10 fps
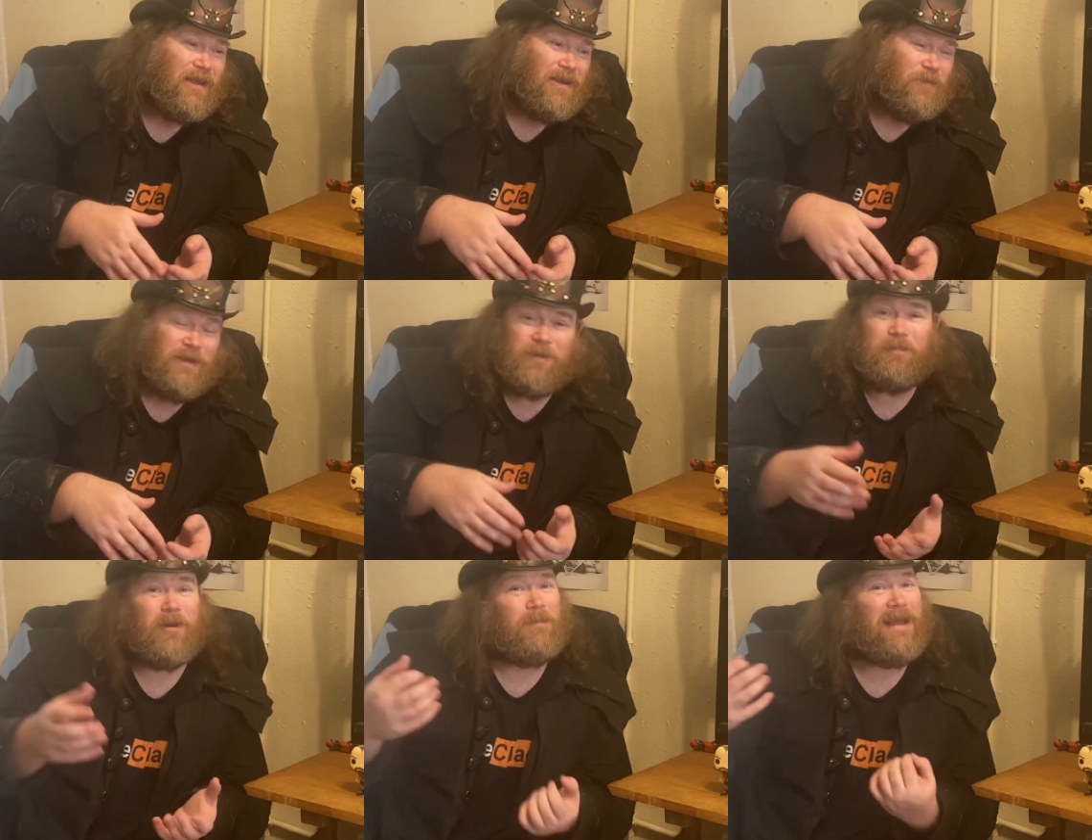When you
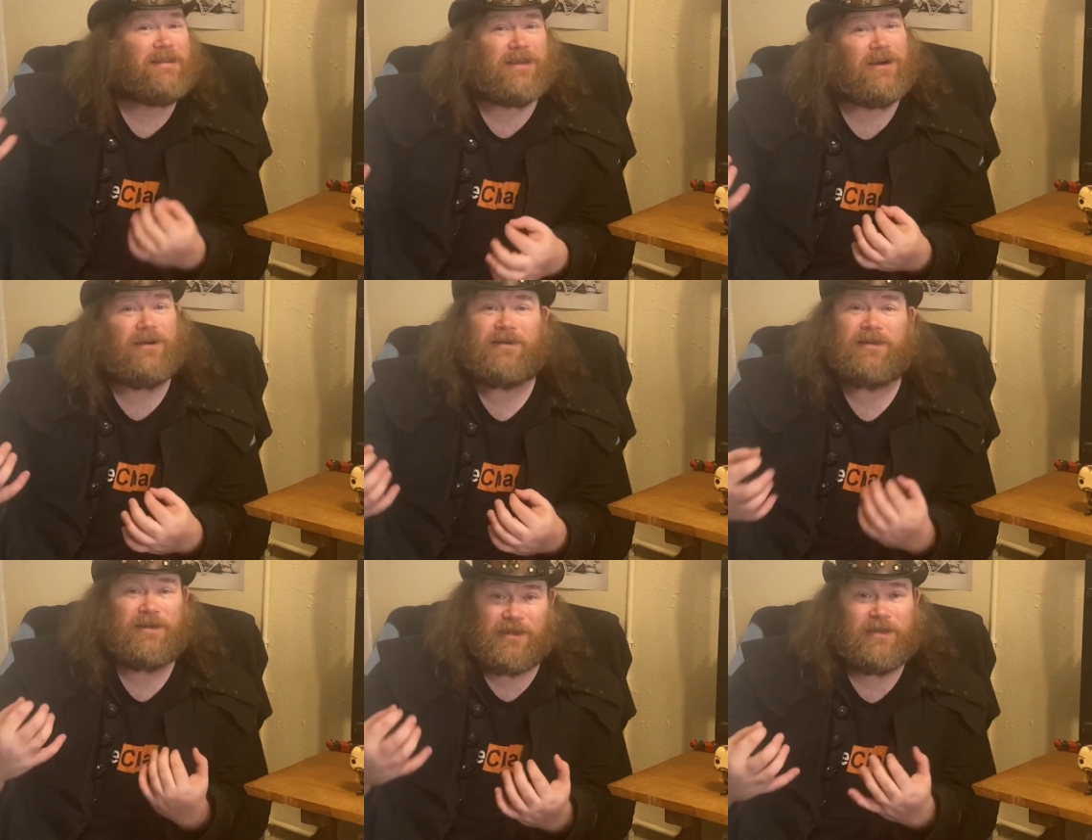pull back the curtain,
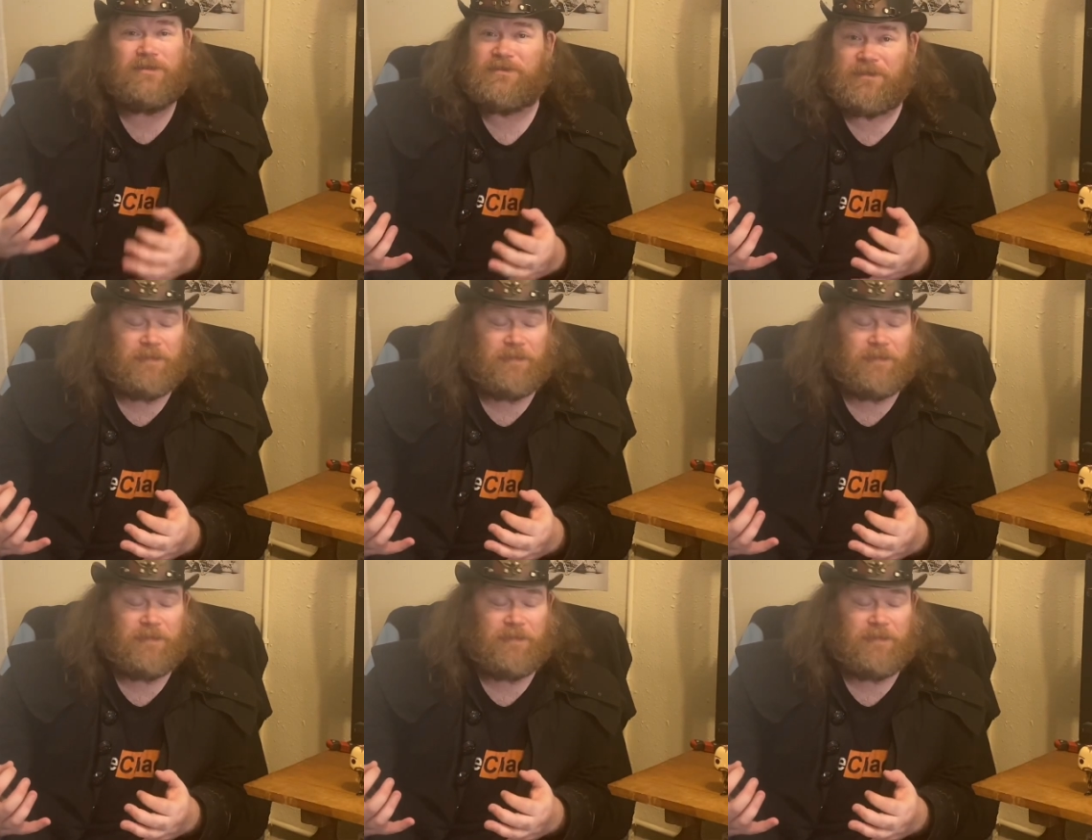you're going to lose some